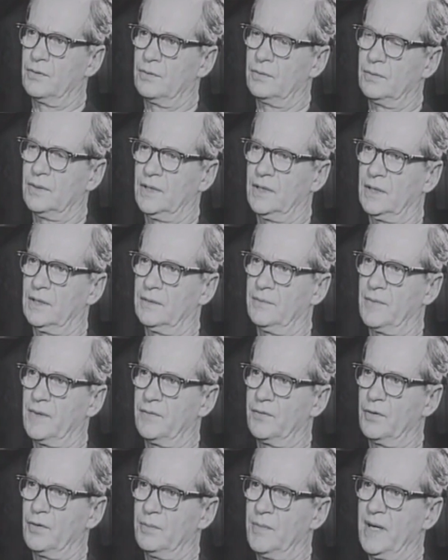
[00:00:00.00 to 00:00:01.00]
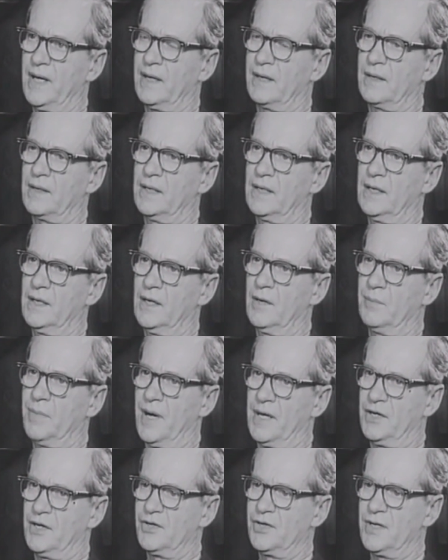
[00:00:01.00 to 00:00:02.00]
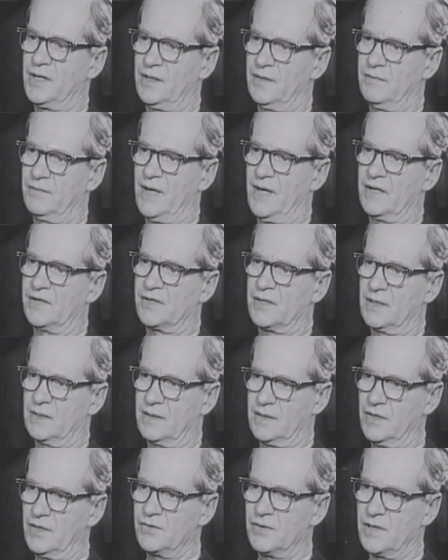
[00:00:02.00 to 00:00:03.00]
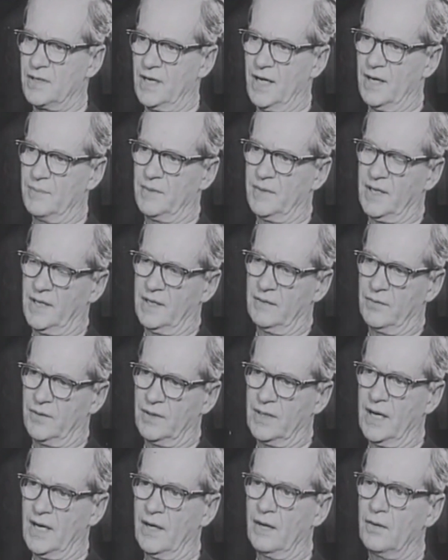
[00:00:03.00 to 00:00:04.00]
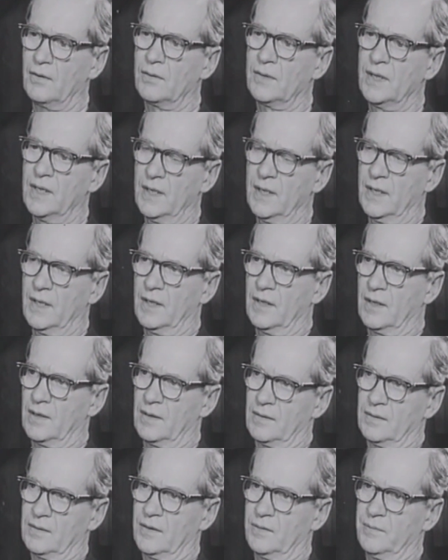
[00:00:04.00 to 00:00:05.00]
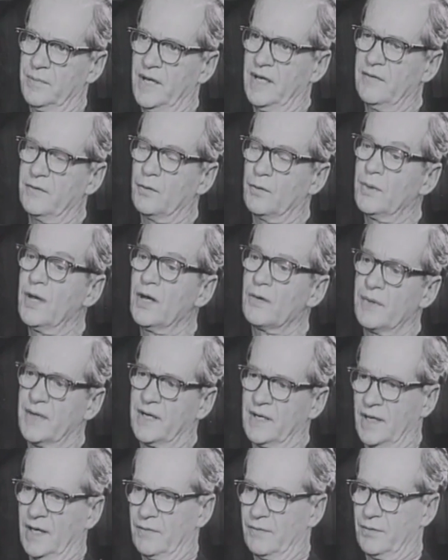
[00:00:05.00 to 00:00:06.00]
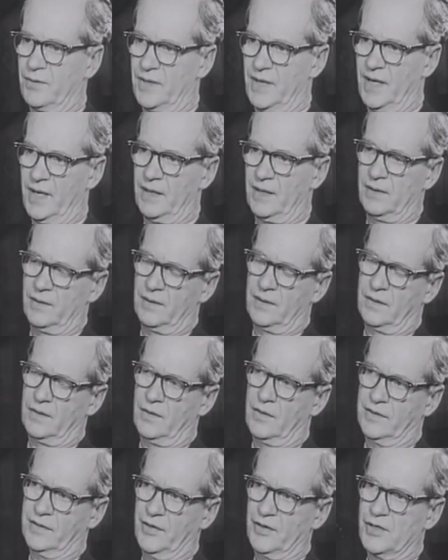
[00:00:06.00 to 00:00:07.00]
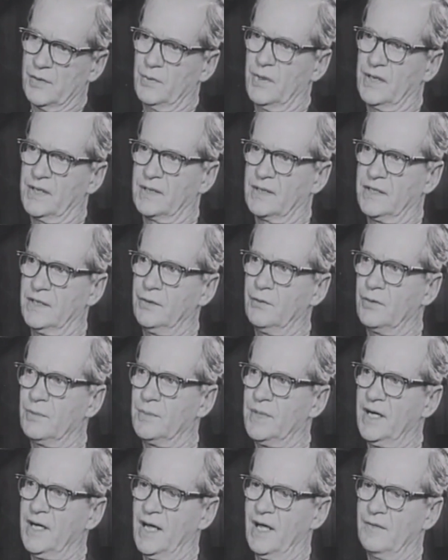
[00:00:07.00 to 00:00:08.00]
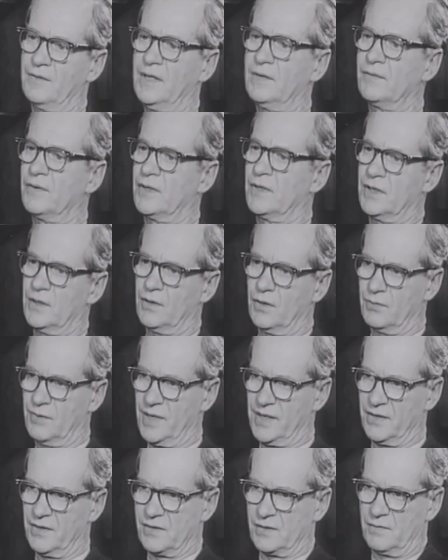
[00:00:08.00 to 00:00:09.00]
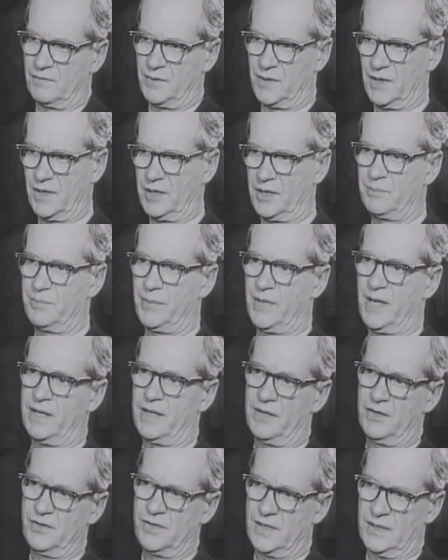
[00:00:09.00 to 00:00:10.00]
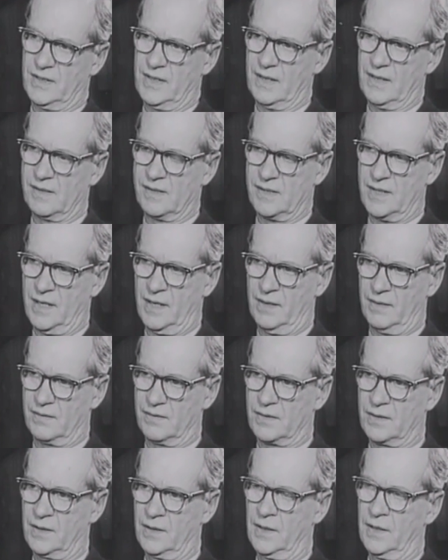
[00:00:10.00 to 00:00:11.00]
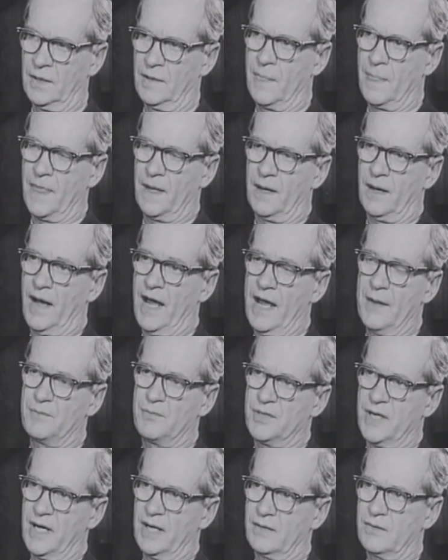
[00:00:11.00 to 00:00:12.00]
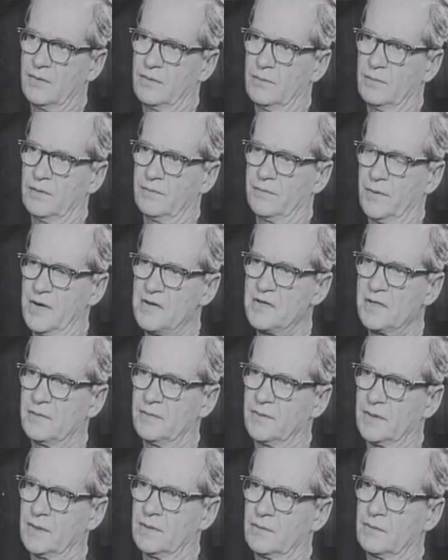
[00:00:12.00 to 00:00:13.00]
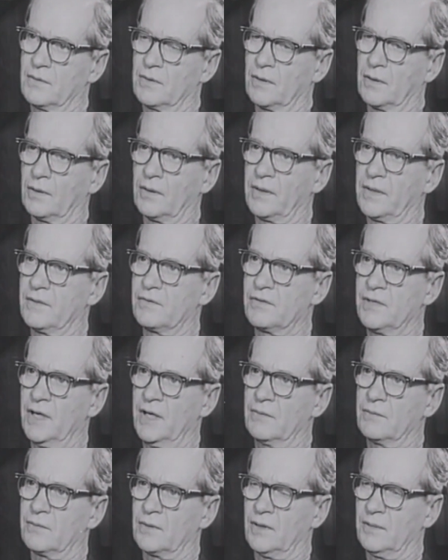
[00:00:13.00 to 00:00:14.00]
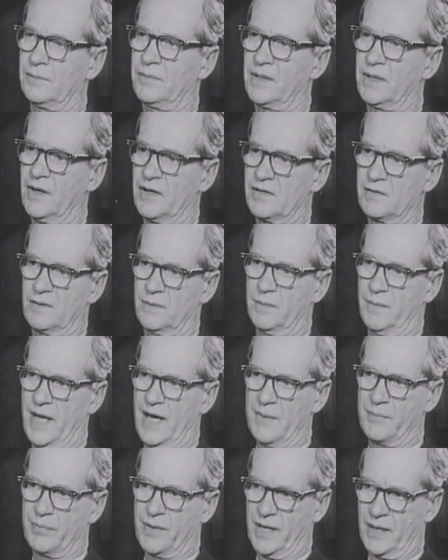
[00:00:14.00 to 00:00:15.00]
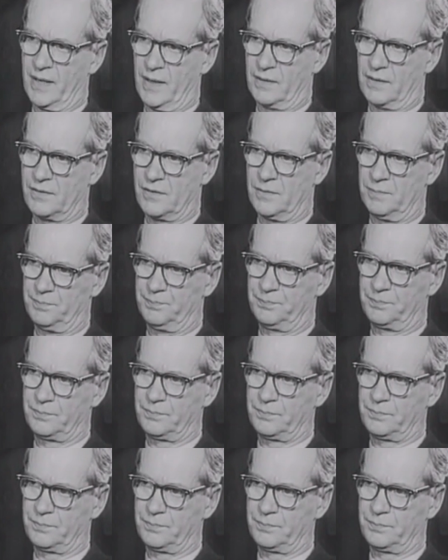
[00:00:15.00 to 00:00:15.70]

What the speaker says: you make punishing events contingent on behavior, how the behavior will recover and an organism will continue to behave even though rather severely punished in that sense. I object to aversive control in general because of the byproducts.